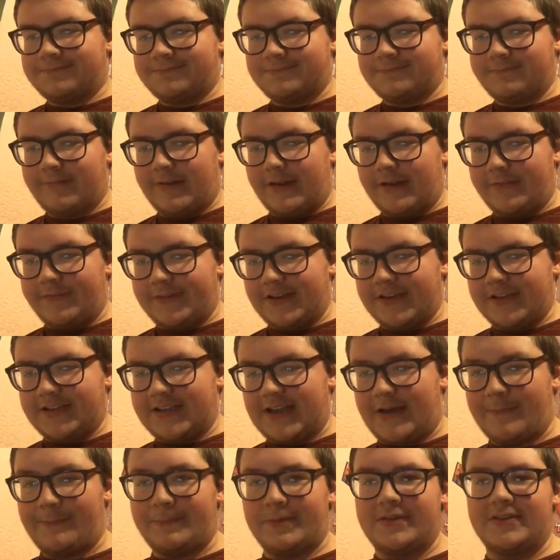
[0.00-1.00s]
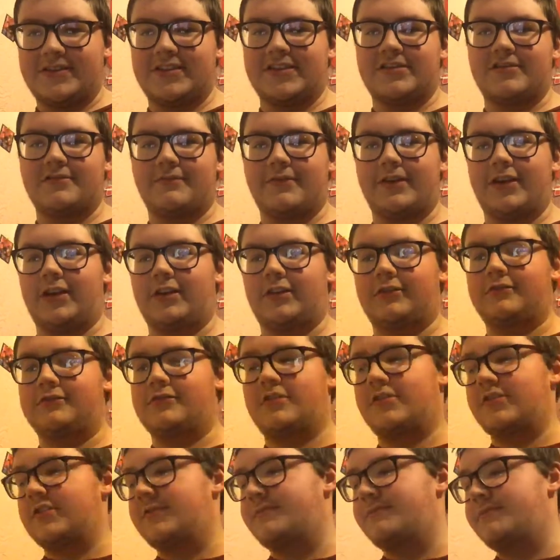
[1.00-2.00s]
Well, if this happens in the real
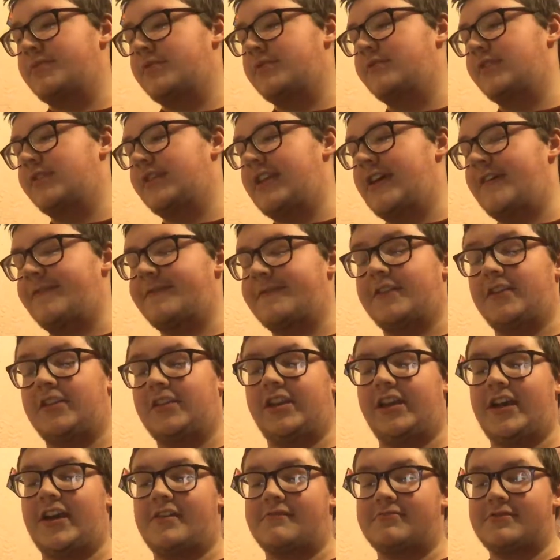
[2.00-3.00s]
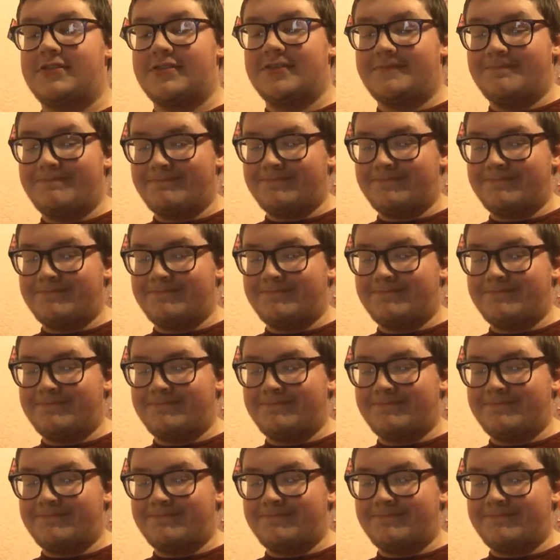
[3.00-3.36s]
draw, then Borough are definitely out.